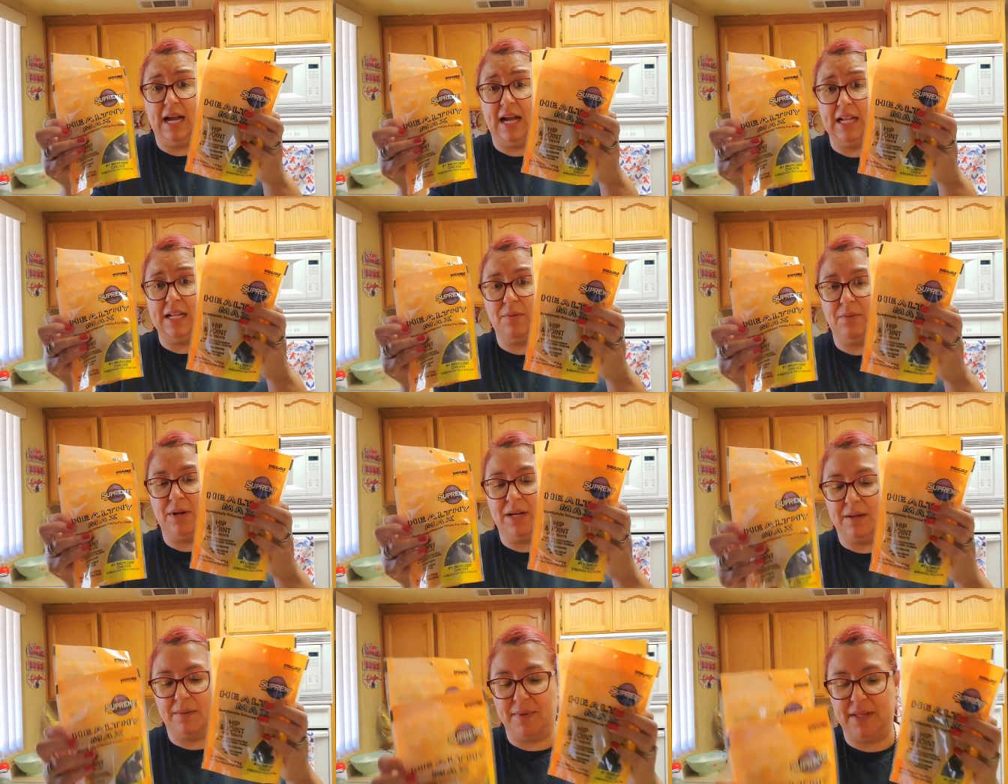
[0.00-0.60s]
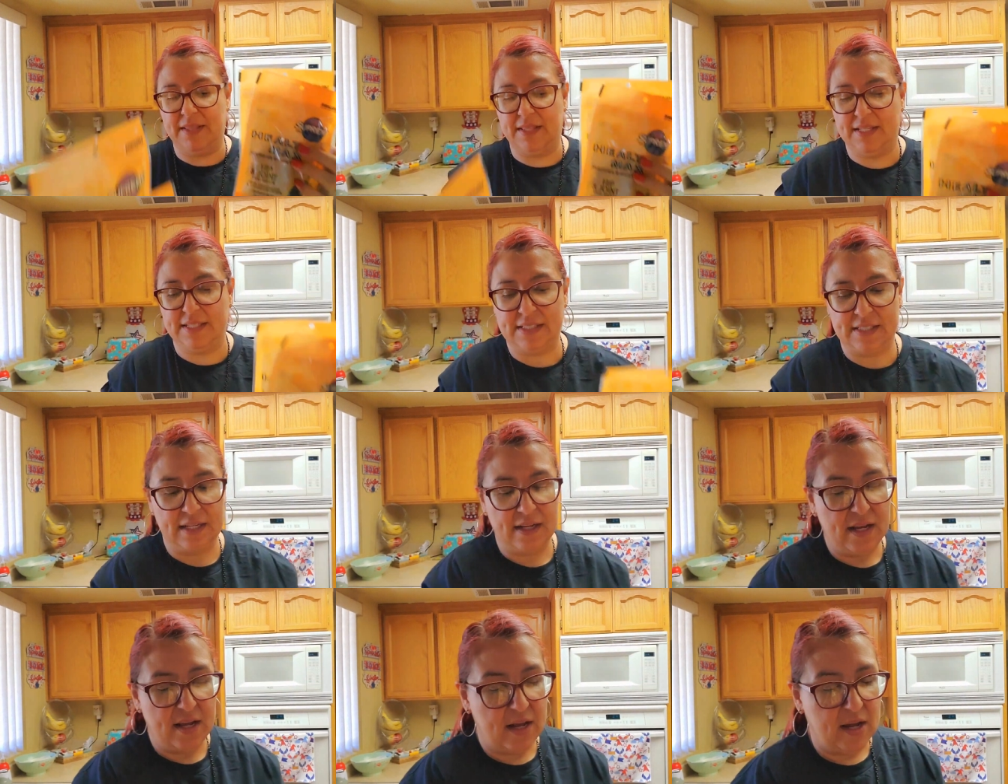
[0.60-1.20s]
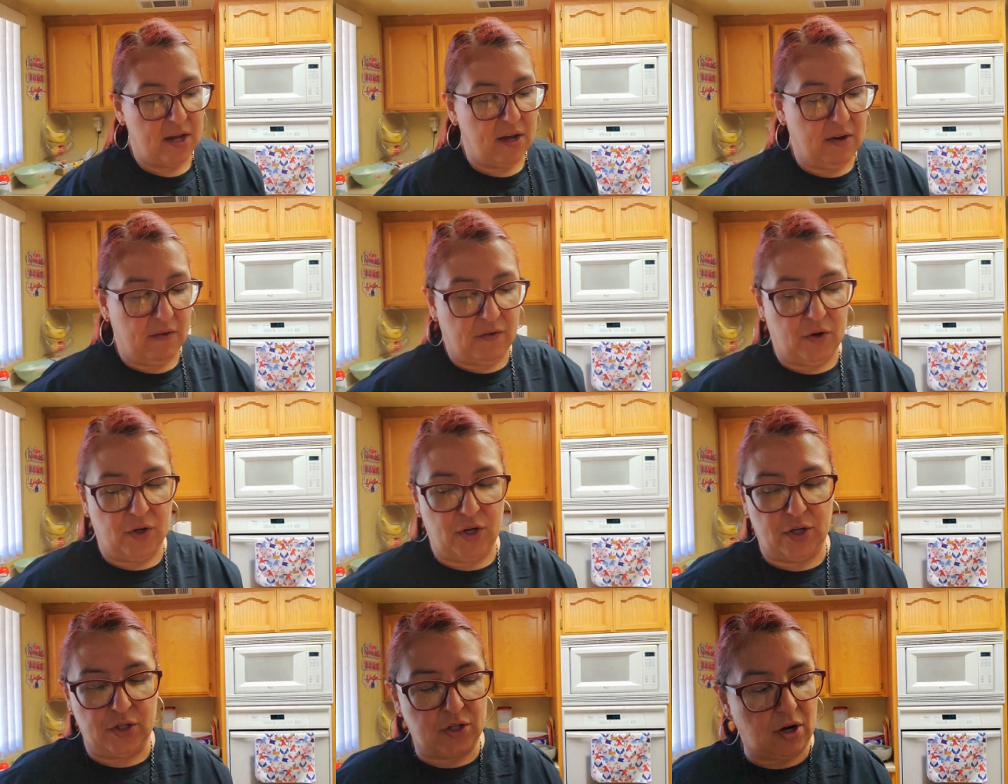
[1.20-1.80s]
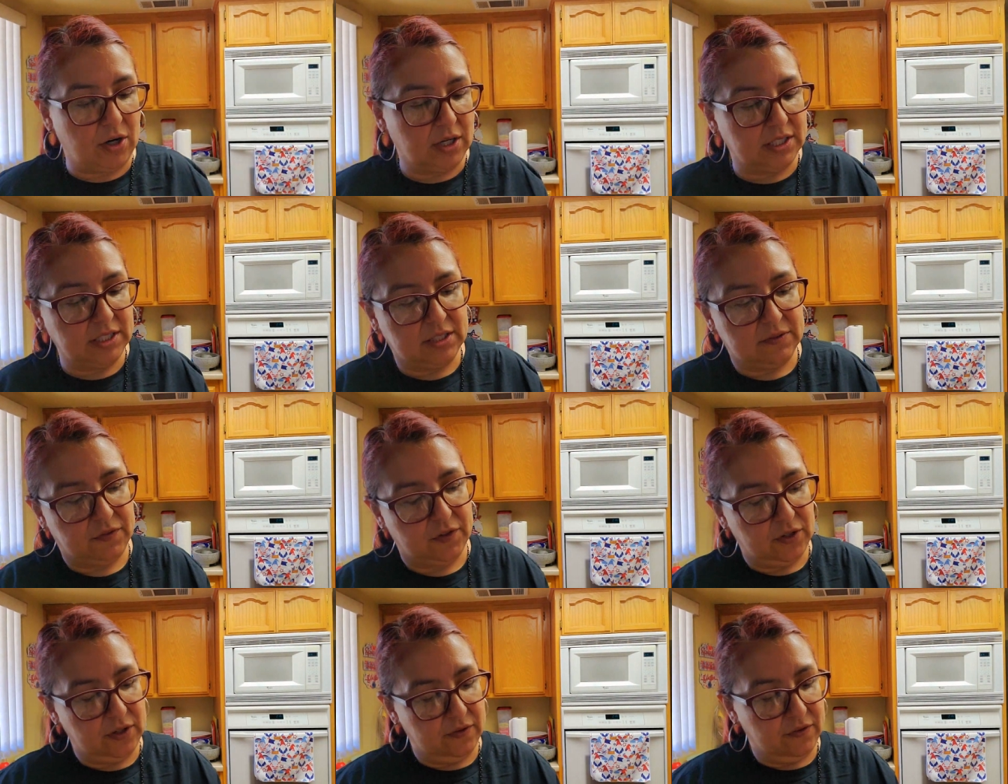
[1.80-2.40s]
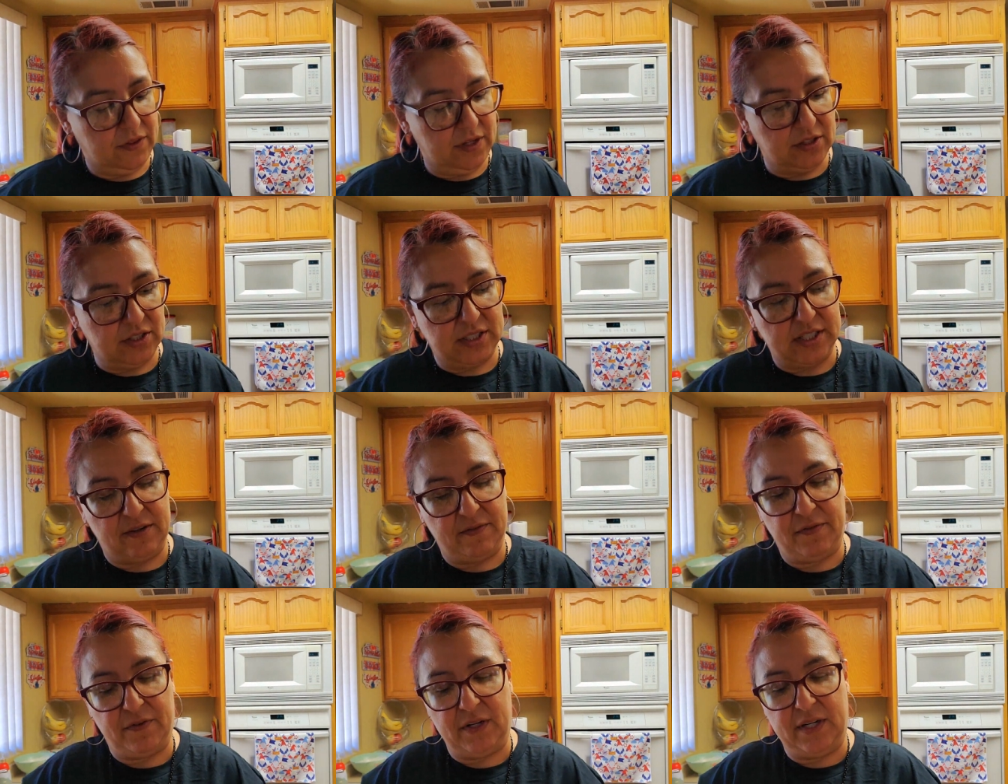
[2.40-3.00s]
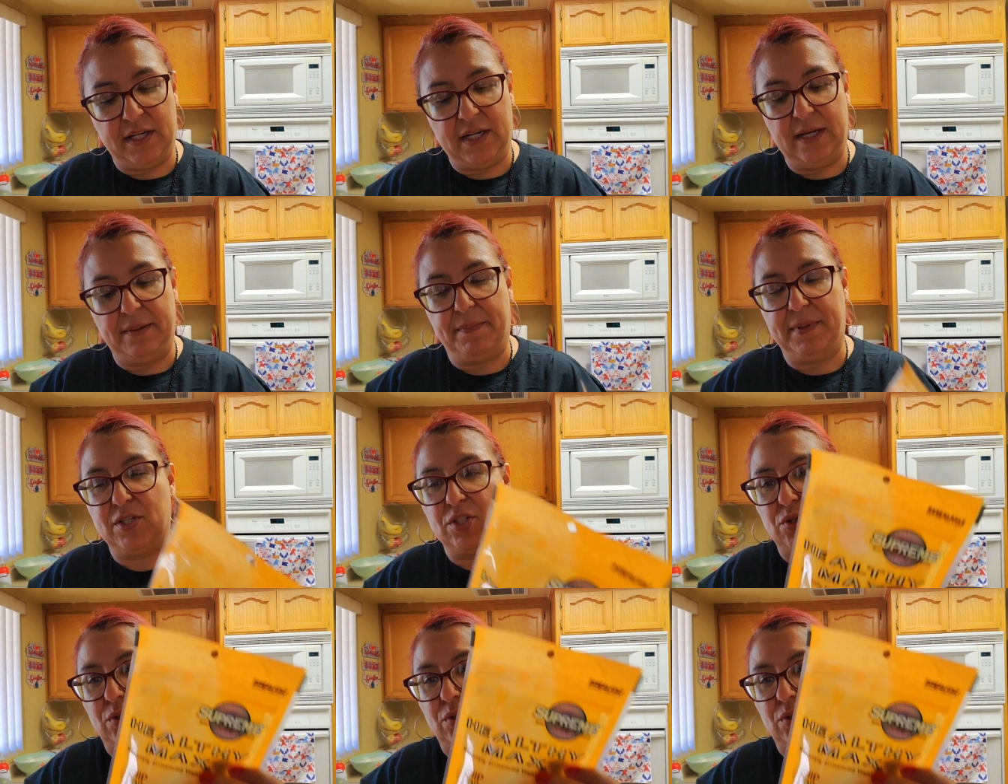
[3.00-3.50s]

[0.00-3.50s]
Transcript: highly recommend this for your doggies for if they're suffering hip and